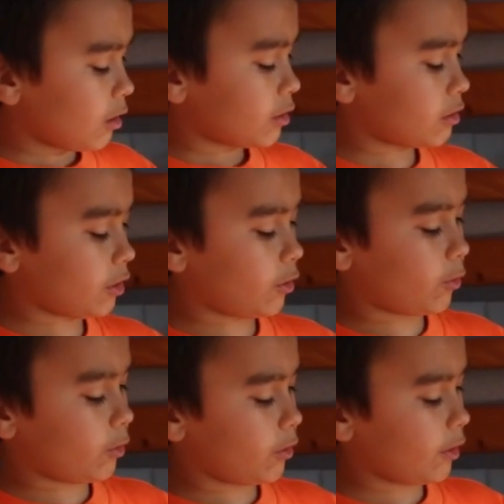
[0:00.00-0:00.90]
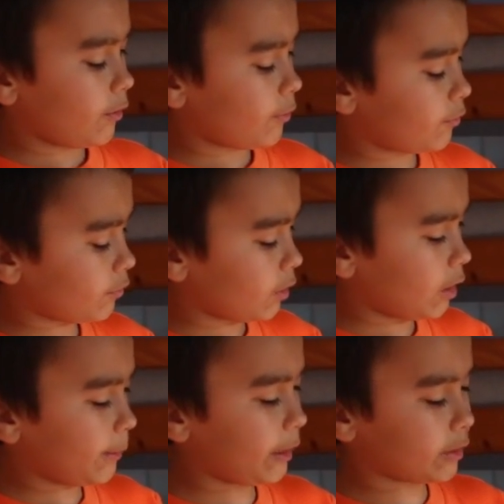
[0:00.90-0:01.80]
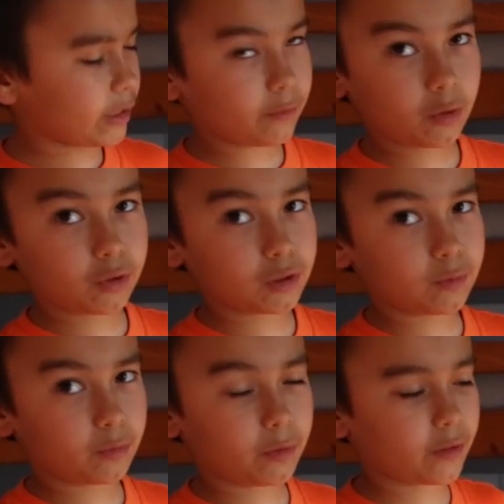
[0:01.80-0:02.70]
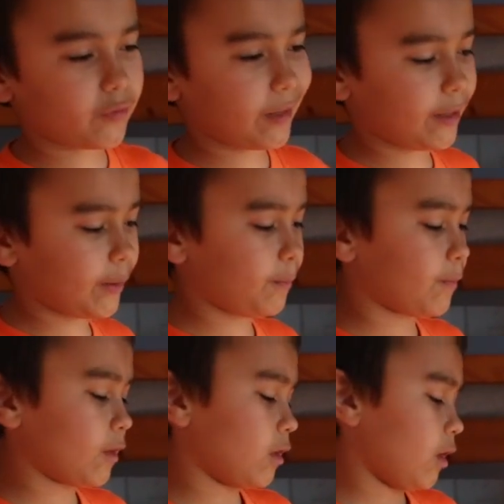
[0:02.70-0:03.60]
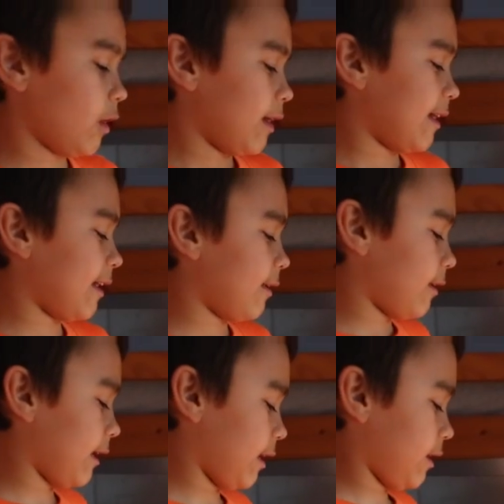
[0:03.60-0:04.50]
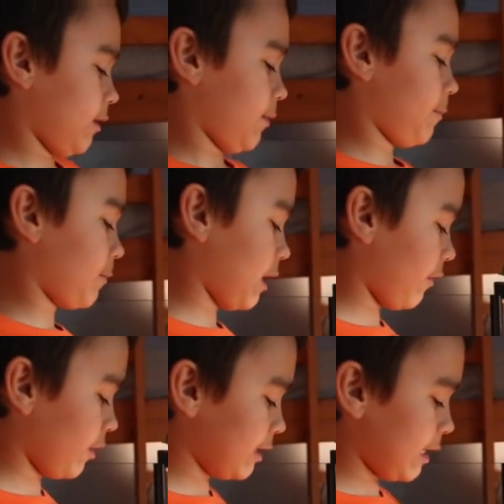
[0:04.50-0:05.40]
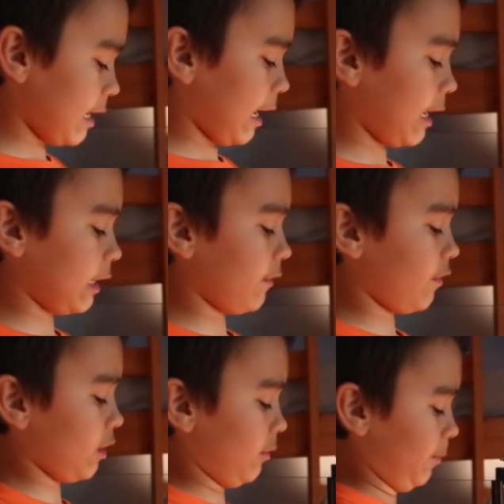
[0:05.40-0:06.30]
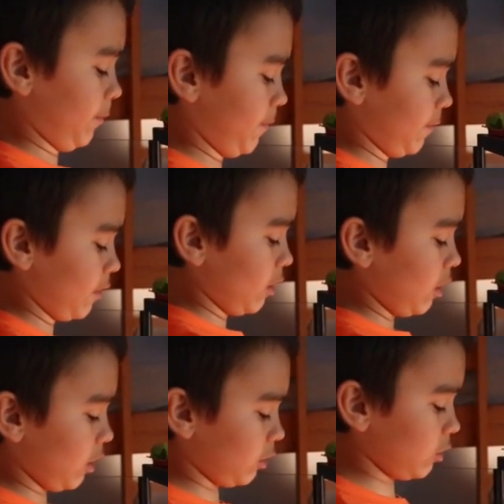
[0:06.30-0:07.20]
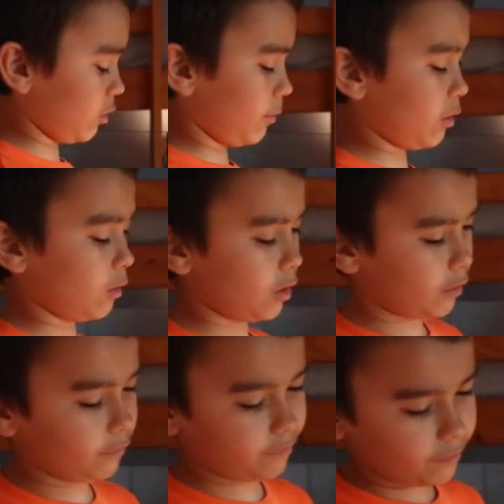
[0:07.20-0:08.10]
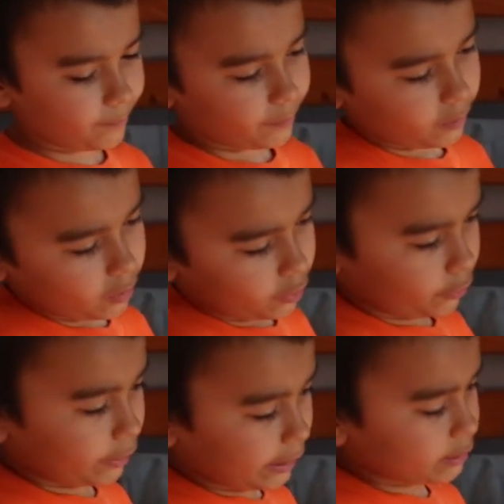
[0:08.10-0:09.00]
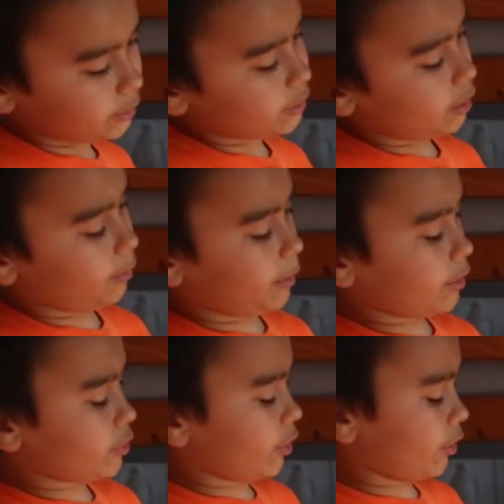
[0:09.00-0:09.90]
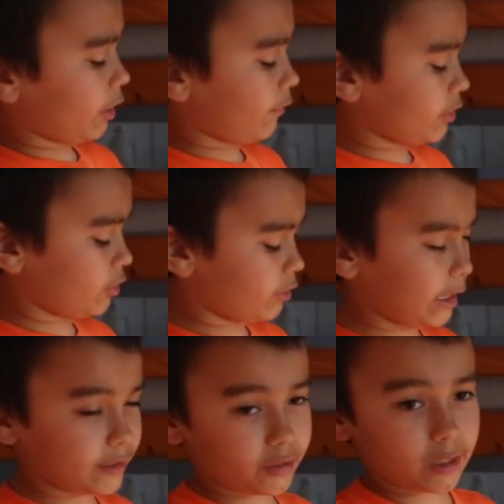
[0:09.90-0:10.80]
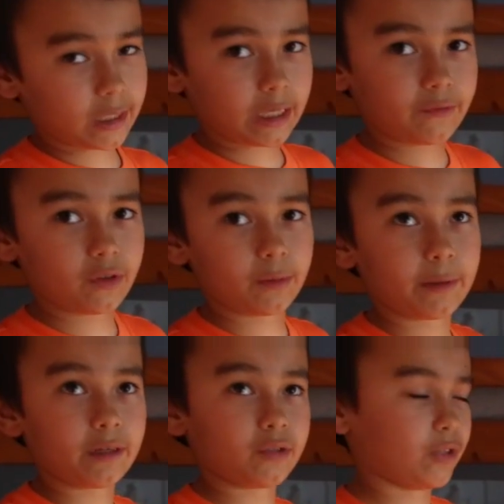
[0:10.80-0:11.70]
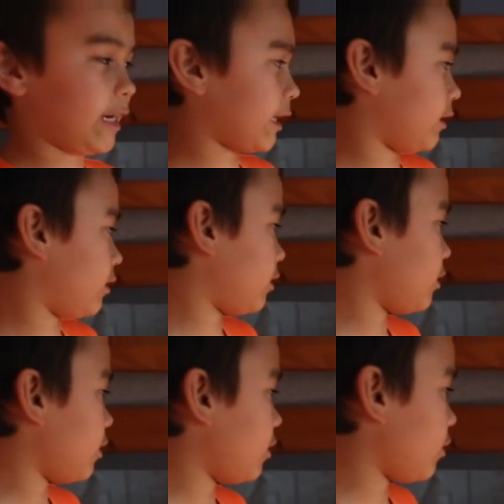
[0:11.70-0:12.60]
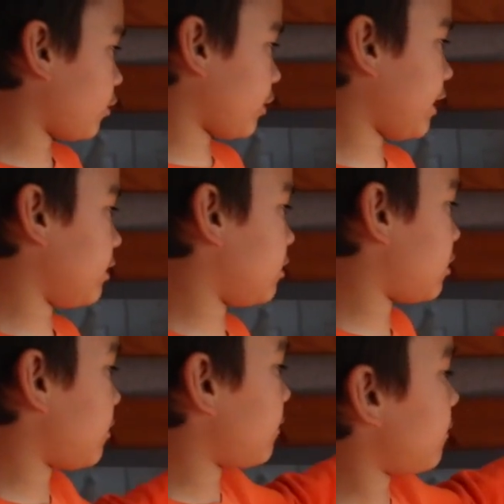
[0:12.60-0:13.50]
So about 10 roaches will work for him. And every day I give him a little bowl of greens. I'll make sure every 2 days you're going to give your bearded dragon greens.